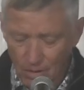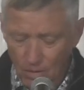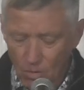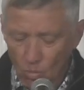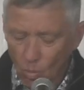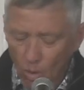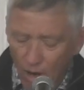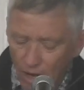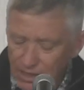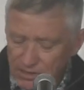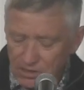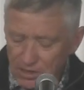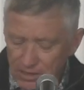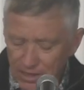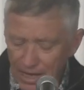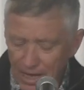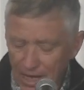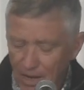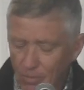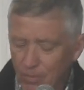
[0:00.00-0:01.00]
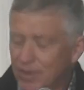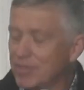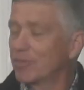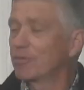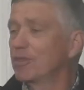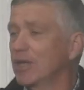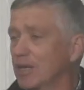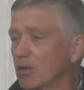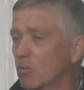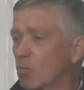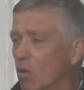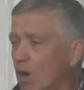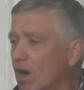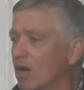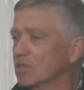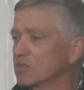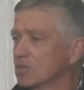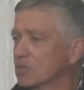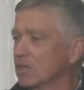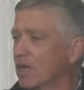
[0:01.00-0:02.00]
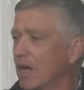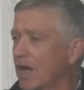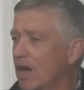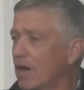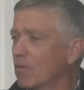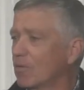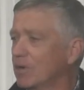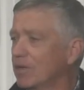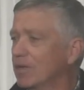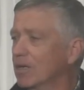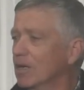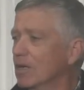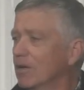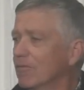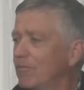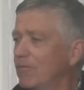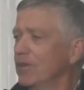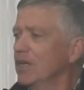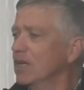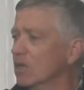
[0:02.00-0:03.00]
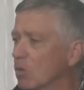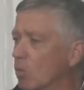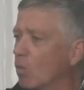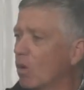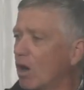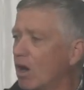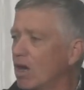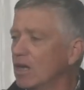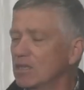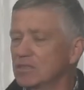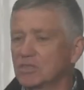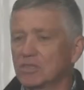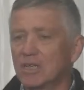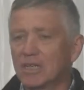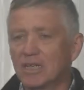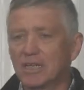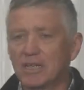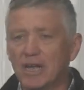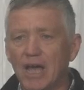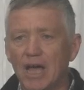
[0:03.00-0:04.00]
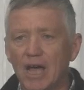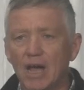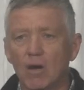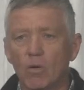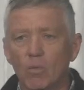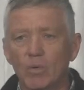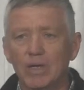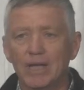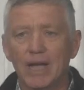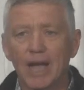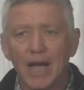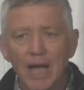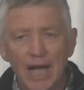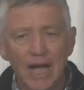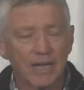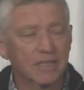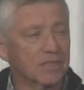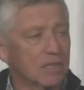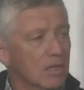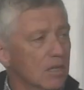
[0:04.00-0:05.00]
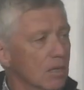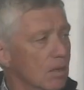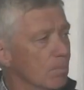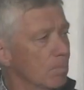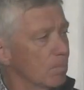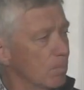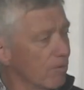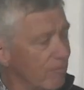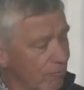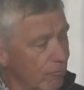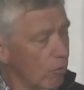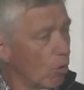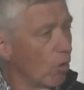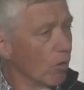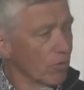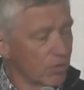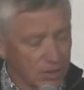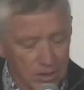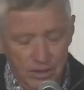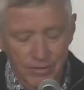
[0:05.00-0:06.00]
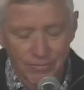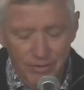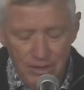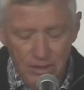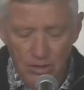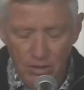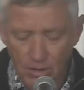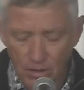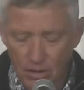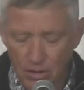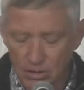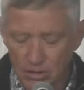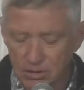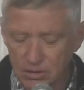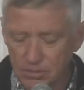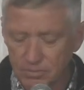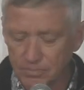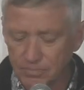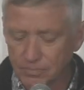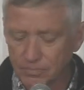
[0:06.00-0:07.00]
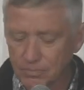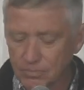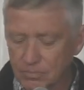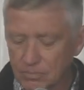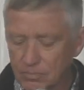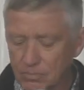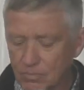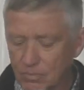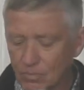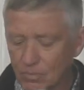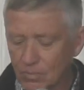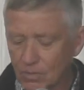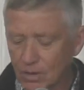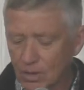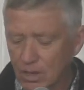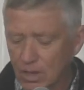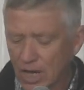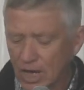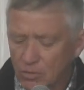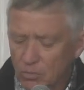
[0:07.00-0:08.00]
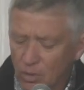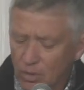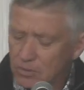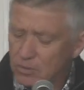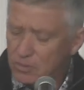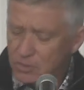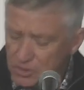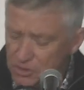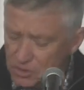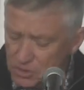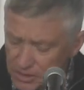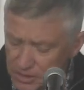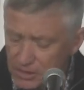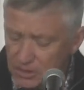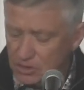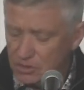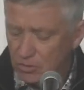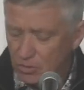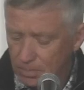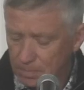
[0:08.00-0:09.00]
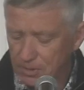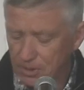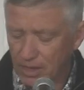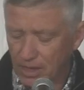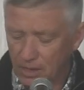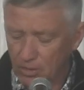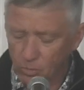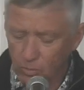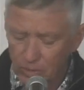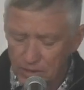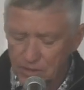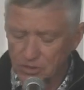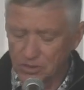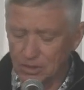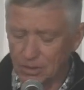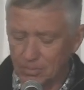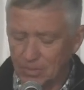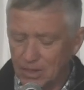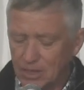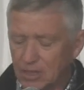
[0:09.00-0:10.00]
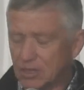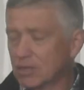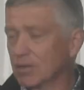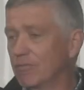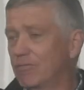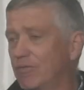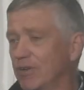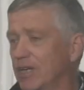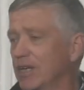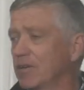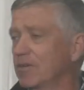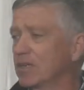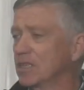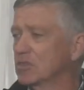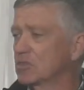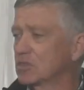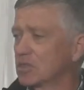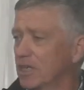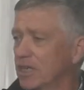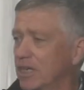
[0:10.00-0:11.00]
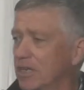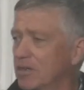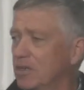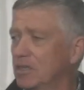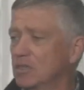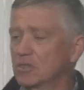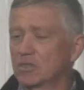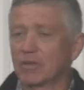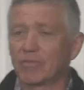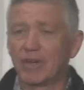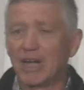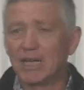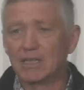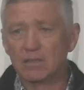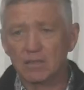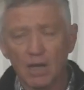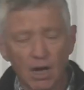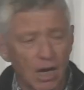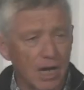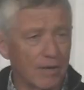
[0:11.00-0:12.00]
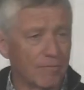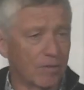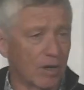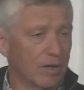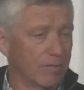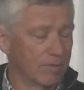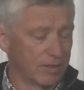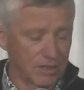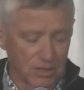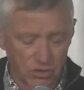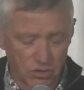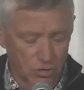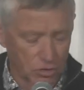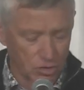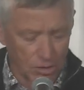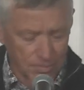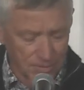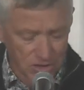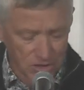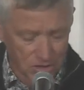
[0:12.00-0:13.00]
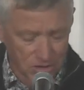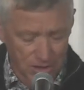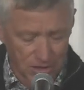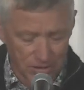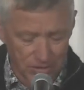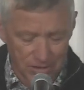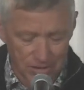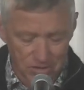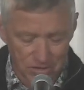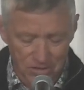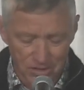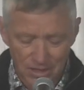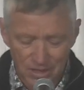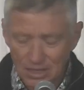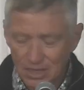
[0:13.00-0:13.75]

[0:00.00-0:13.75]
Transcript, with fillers: Wise in how we think, wise in how we feel, wise in how we act before the living God. And we will seek to apply wisdom to various areas of our life over this sermon series.